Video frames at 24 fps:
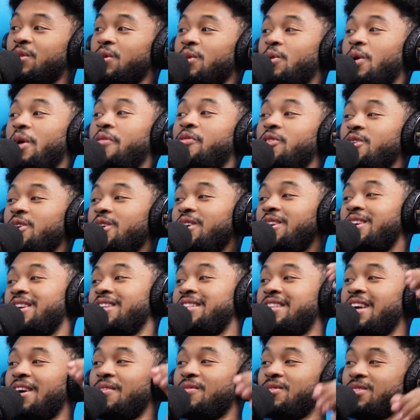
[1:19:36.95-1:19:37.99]
If you go to the
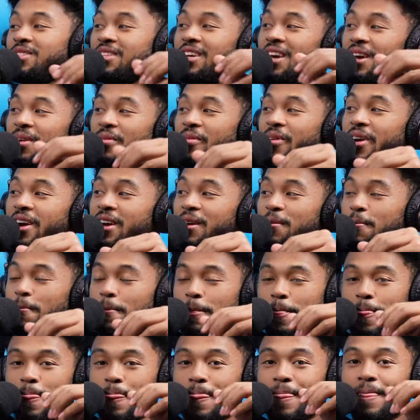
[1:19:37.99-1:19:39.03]
Devils game, right?
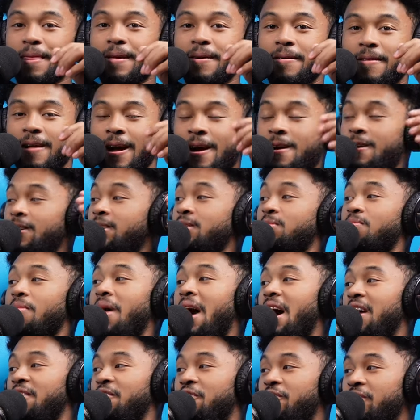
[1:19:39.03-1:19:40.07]
I heard it's
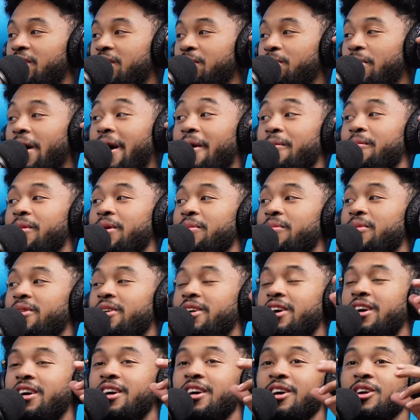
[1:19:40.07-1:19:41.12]
mad fun, but I remember
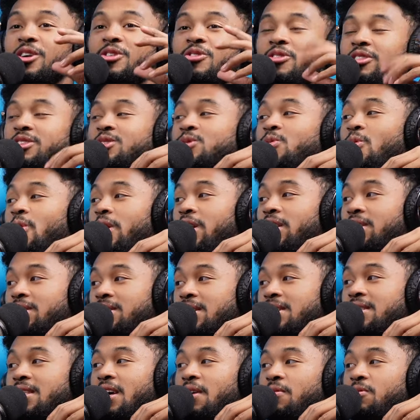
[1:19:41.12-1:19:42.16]
uh, Chris went to
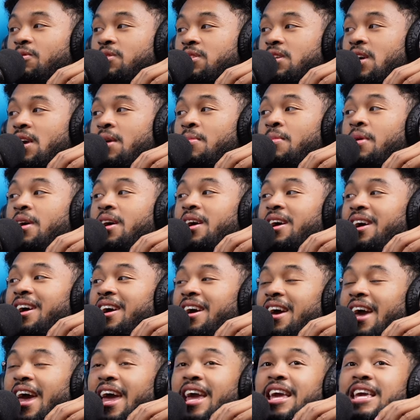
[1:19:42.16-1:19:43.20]
the Devils game and, what?
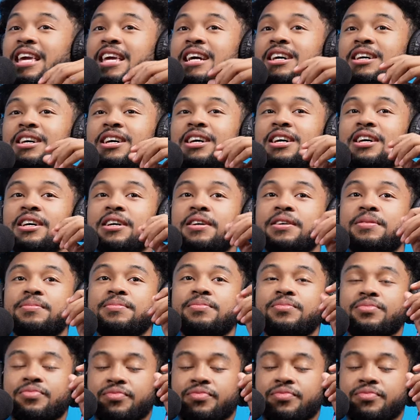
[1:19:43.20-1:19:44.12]
and he uh.